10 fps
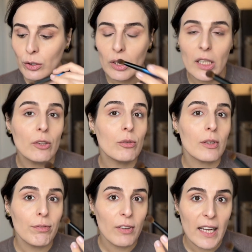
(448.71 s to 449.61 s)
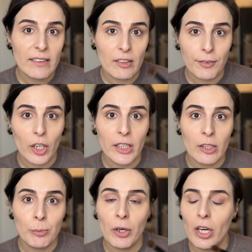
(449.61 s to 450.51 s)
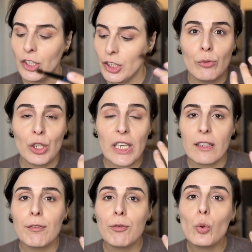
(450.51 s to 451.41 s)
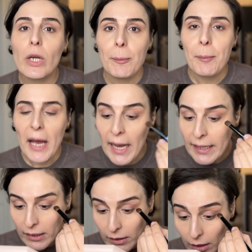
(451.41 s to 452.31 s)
You can use a flat definer brush to get the full impact.